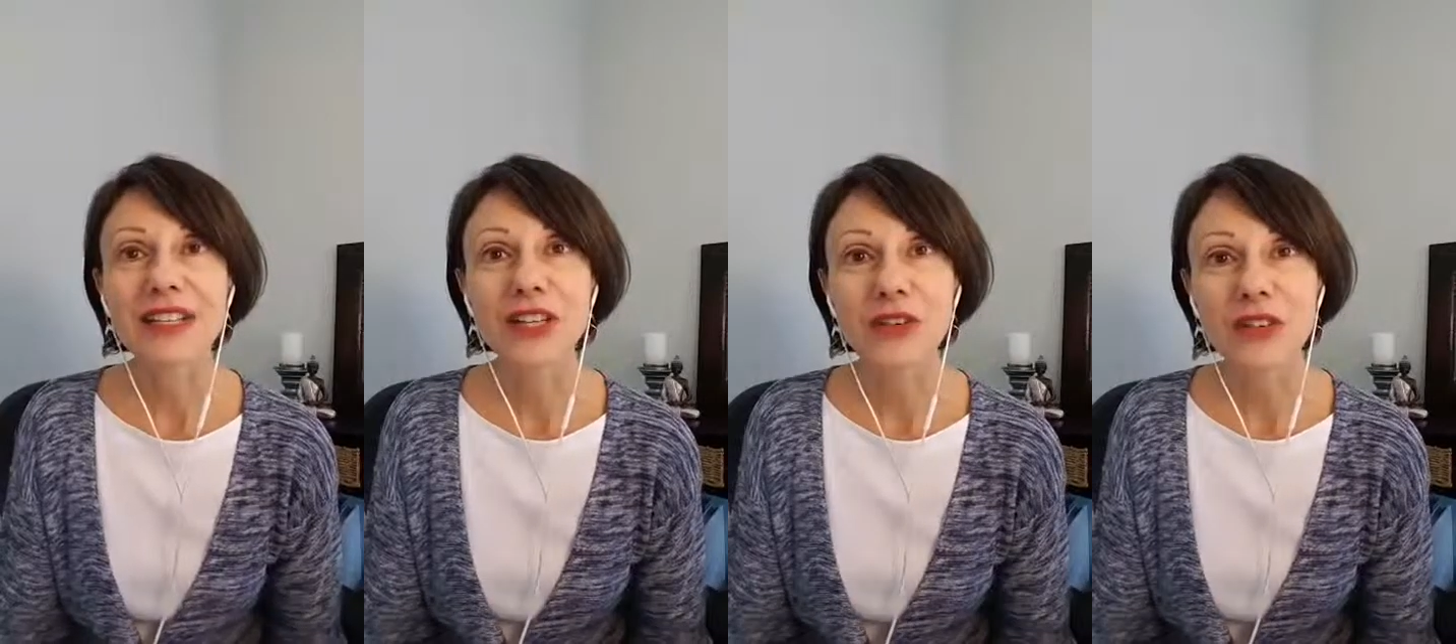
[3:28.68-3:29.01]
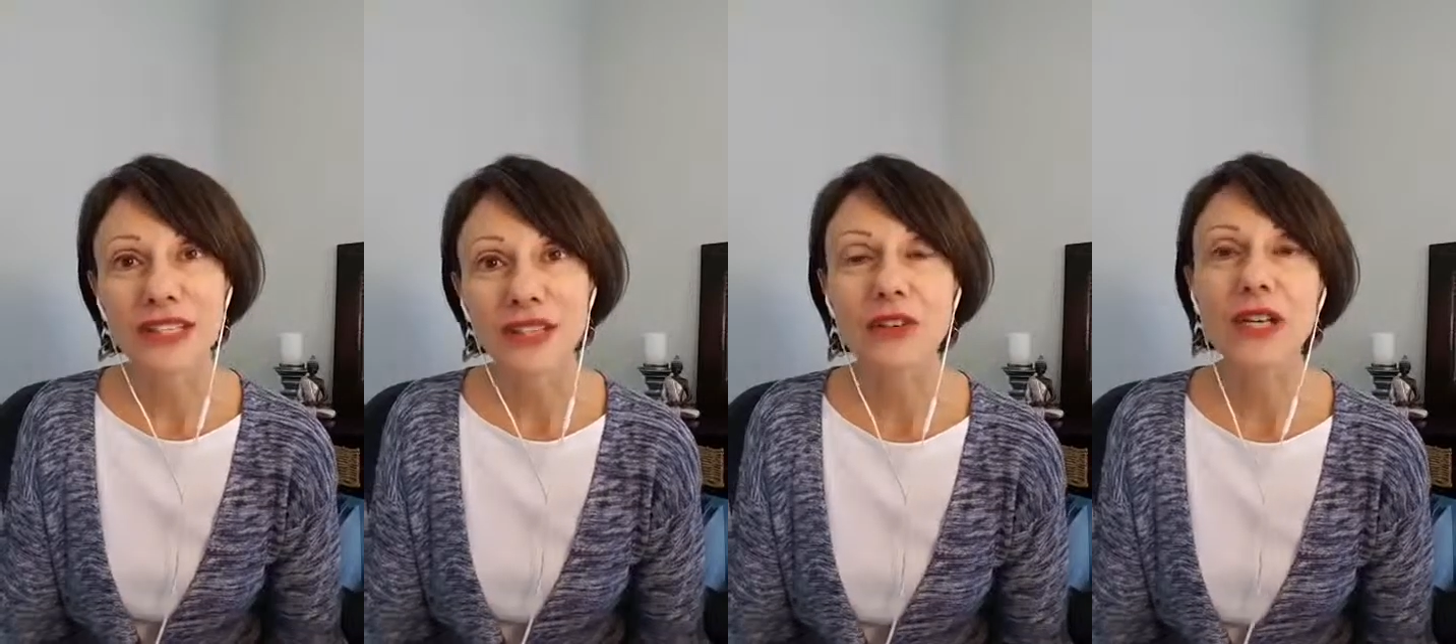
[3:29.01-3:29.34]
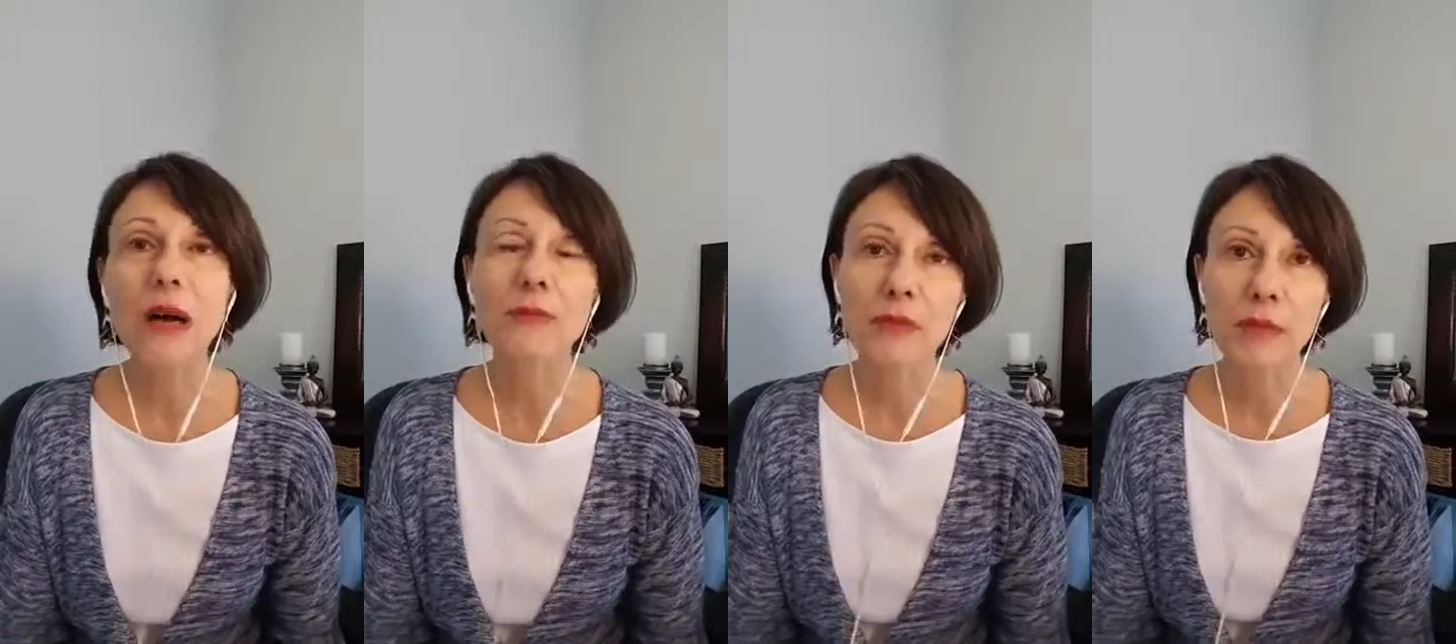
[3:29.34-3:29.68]
still
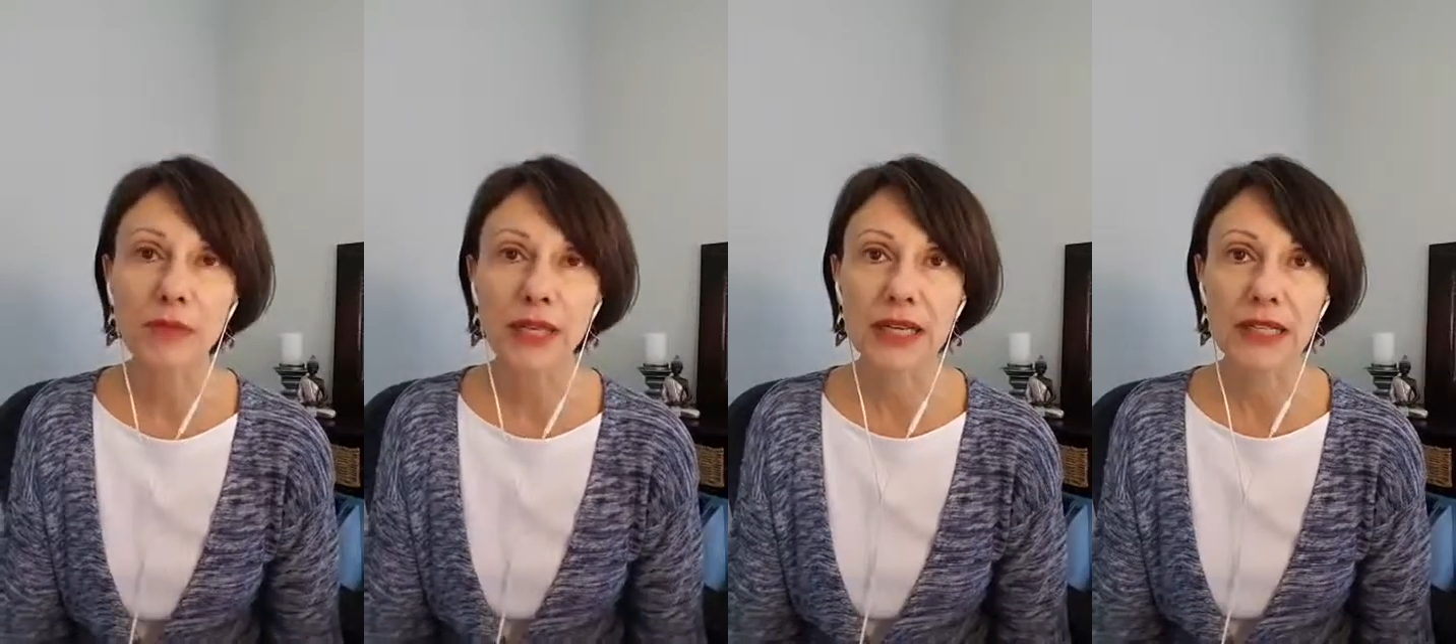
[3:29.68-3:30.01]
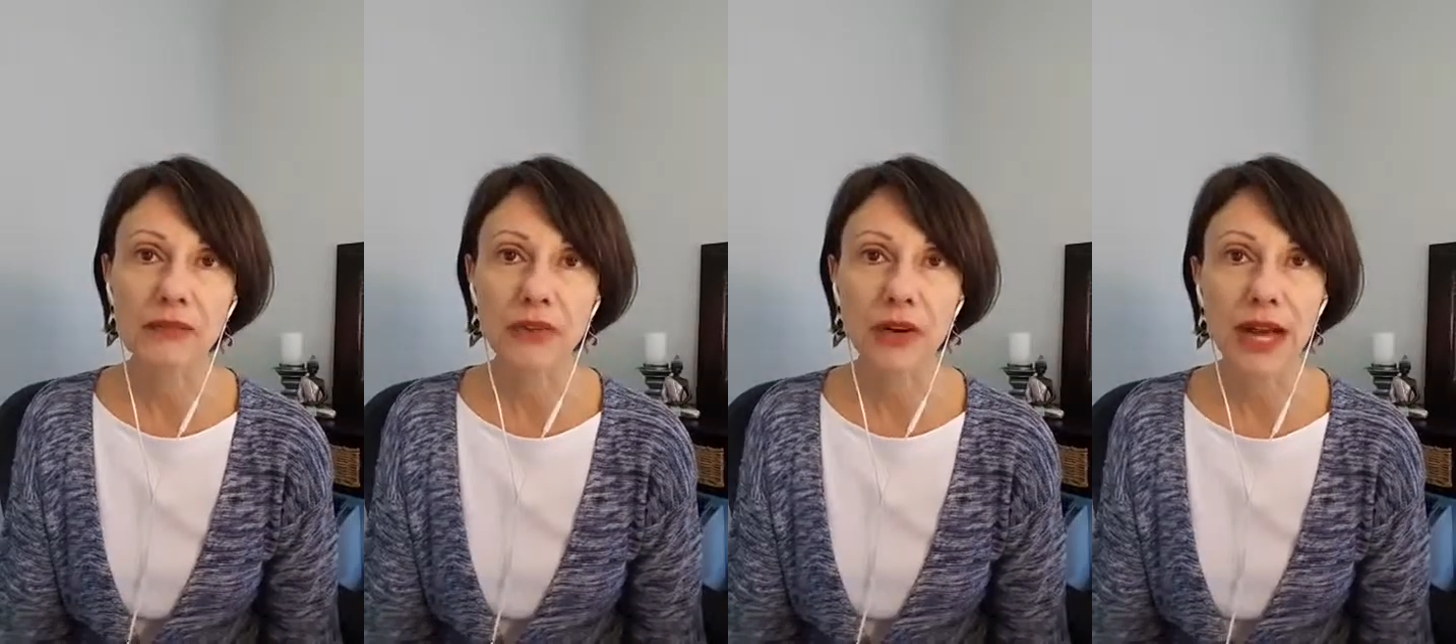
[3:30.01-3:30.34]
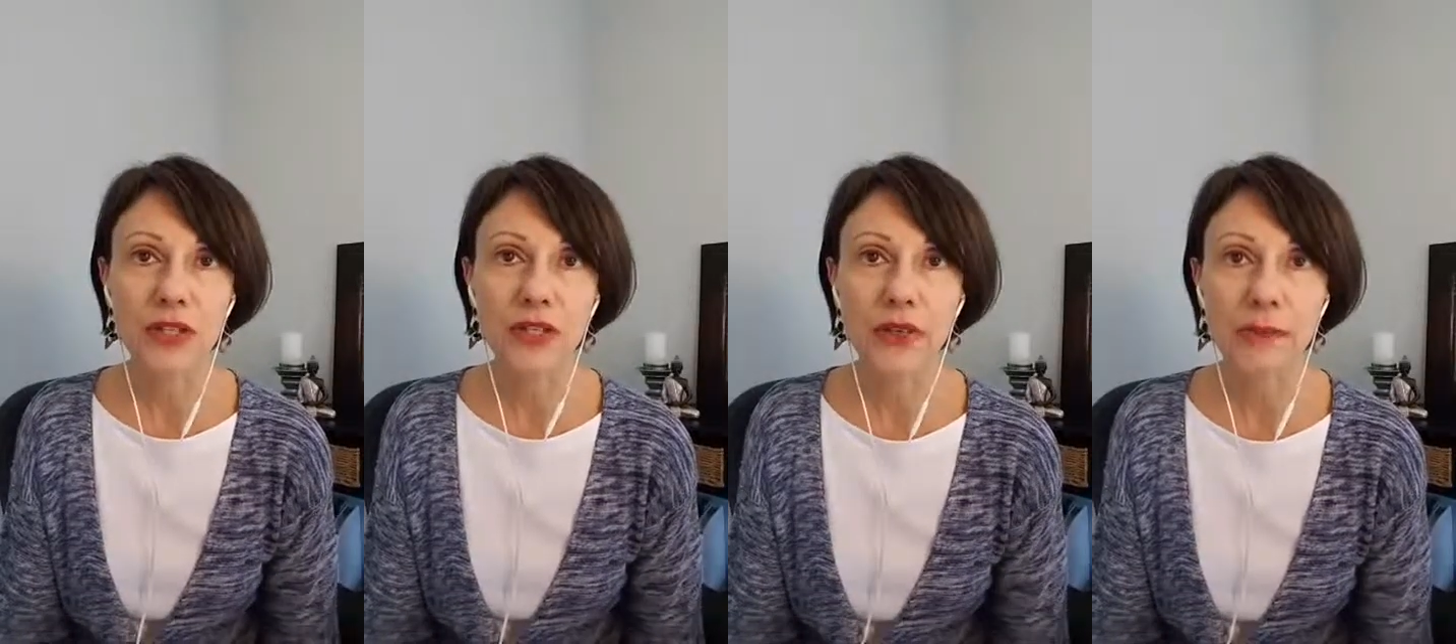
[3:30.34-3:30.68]
come from a place of
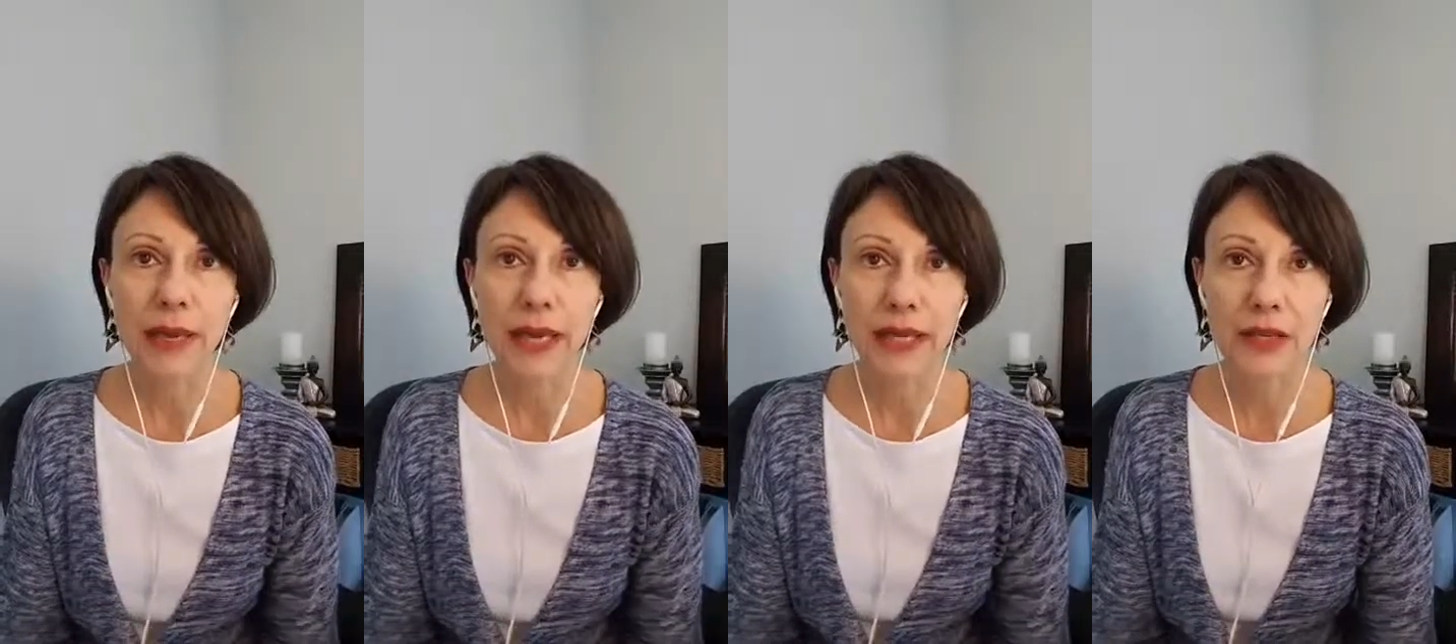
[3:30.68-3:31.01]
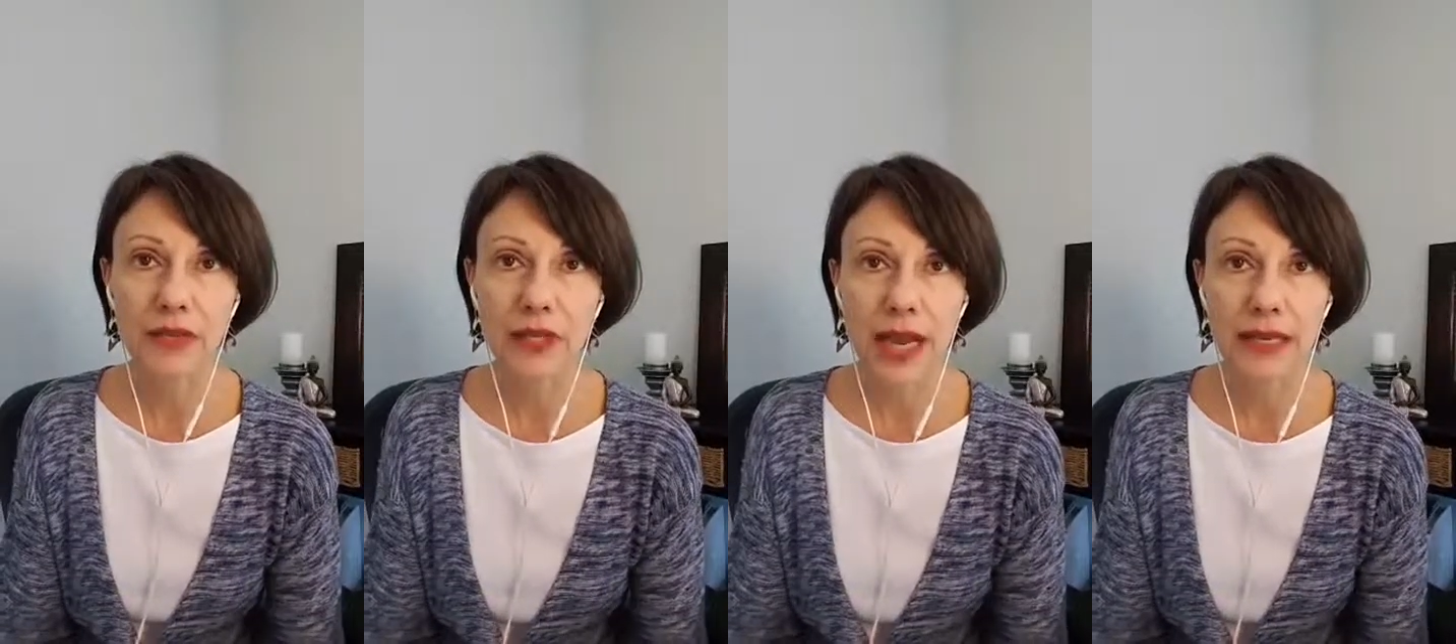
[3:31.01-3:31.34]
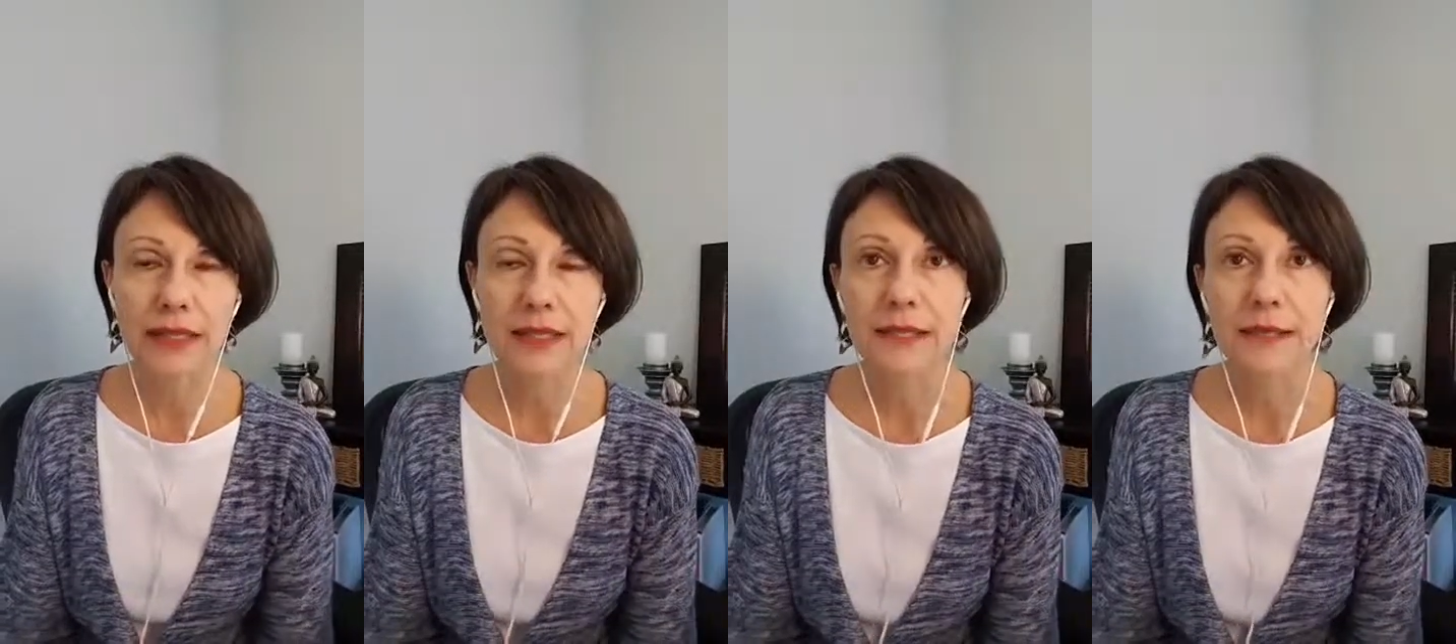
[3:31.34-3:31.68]
gratitude in paying your
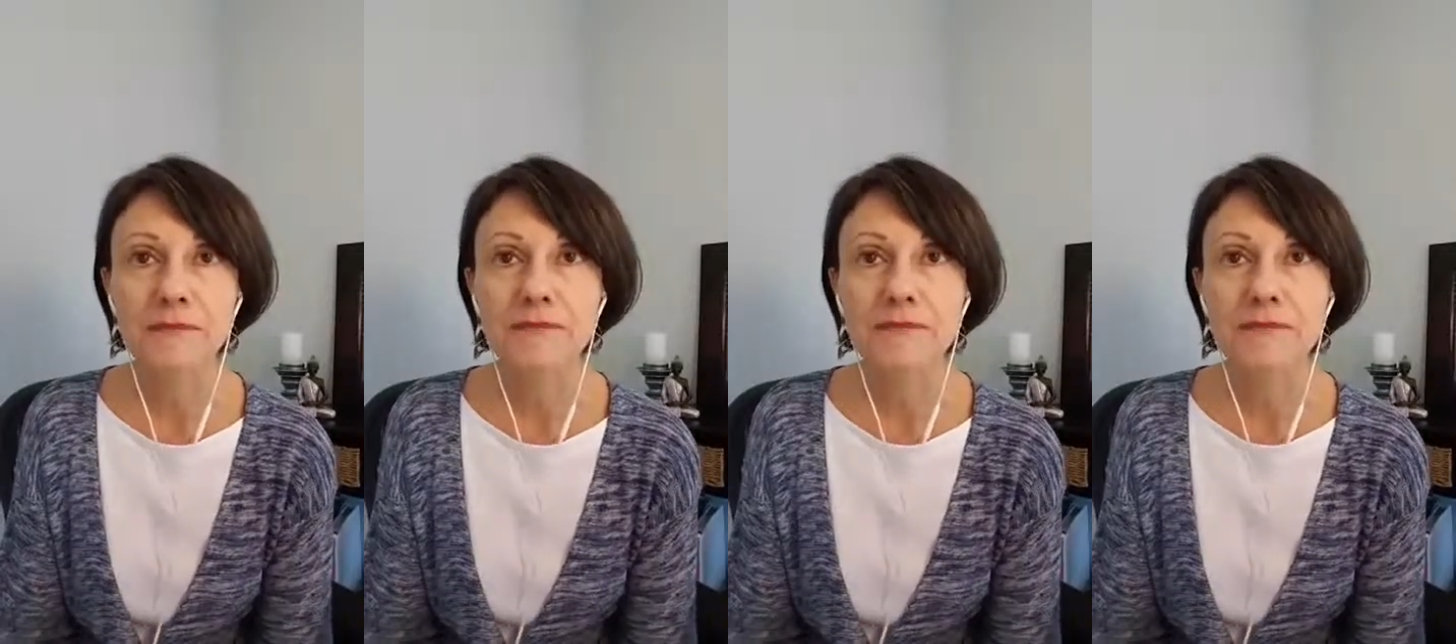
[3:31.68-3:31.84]
taxes.